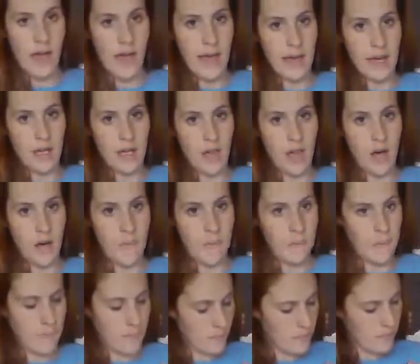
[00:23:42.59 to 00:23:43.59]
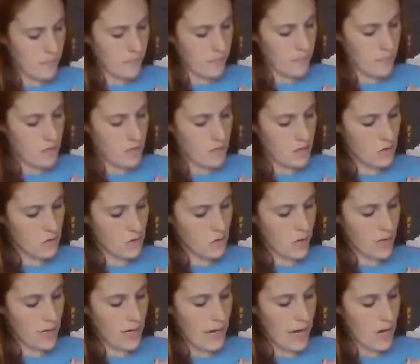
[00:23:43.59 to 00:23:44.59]
angle up,
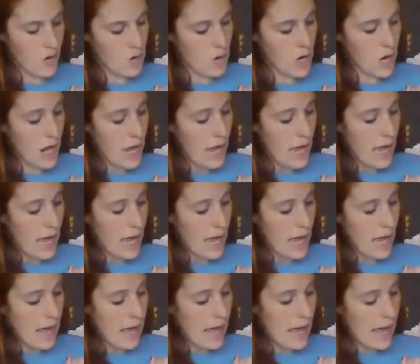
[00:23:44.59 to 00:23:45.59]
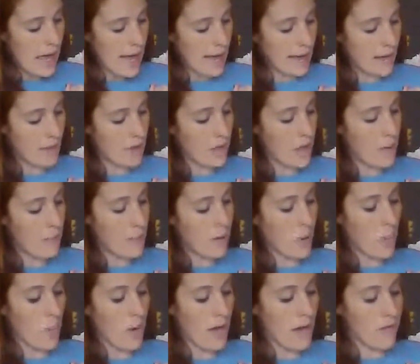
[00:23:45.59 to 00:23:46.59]
straight out, angle up
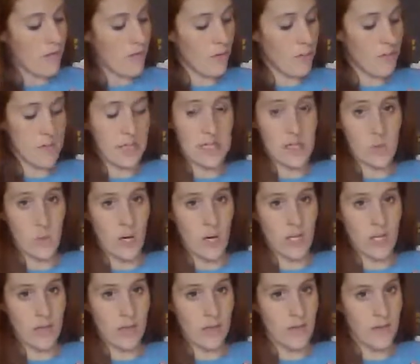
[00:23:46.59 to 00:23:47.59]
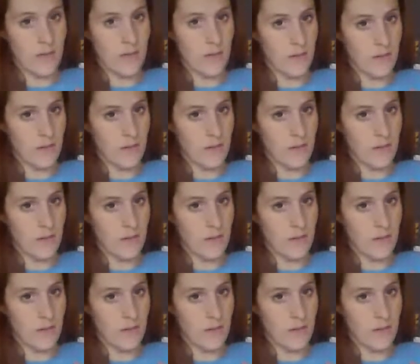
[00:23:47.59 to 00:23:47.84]
away from this one.